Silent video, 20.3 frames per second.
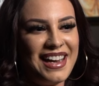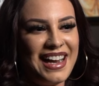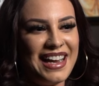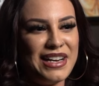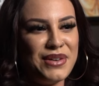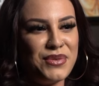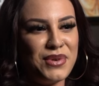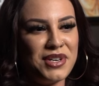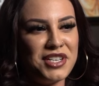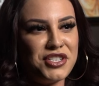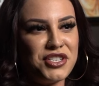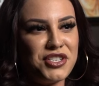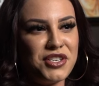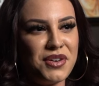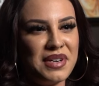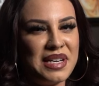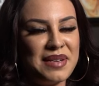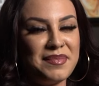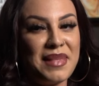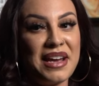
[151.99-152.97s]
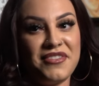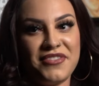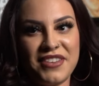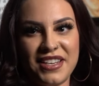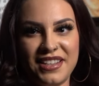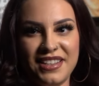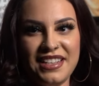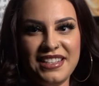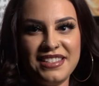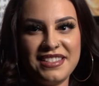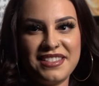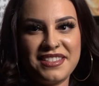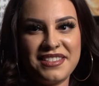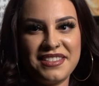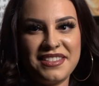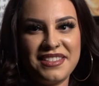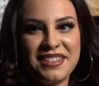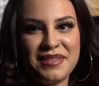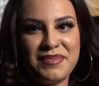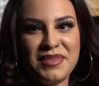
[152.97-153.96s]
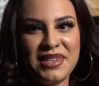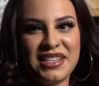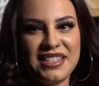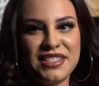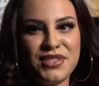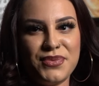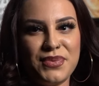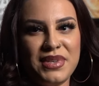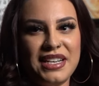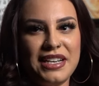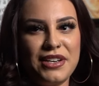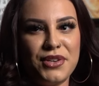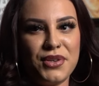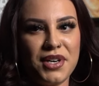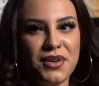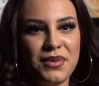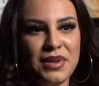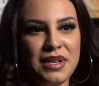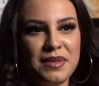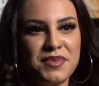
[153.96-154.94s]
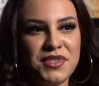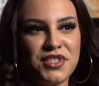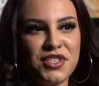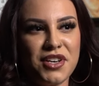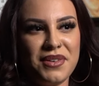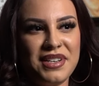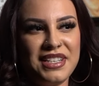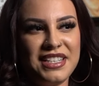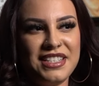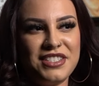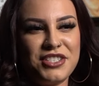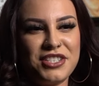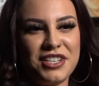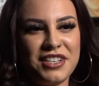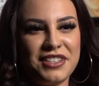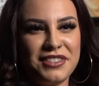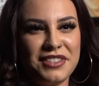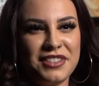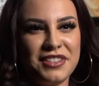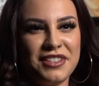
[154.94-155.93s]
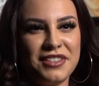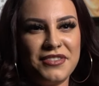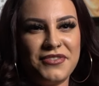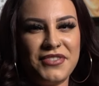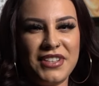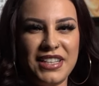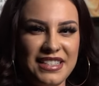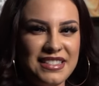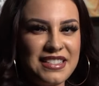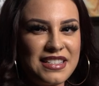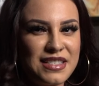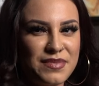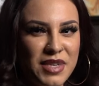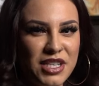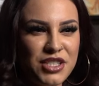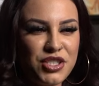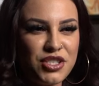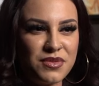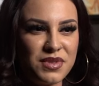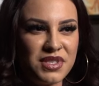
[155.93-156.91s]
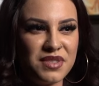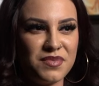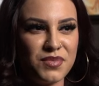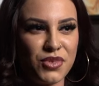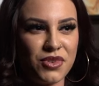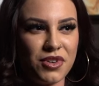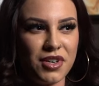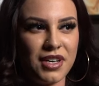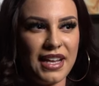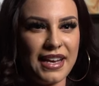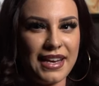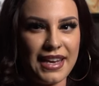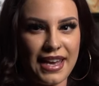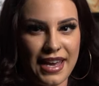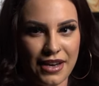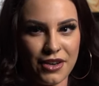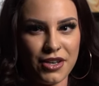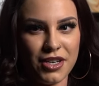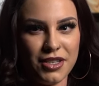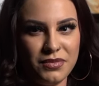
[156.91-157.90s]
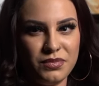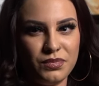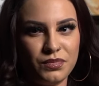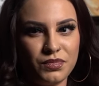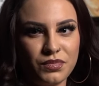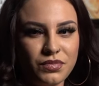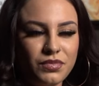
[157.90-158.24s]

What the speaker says: I didn't want to show him my feelings because we didn't grow up showing each other feelings as much. It was more like anger.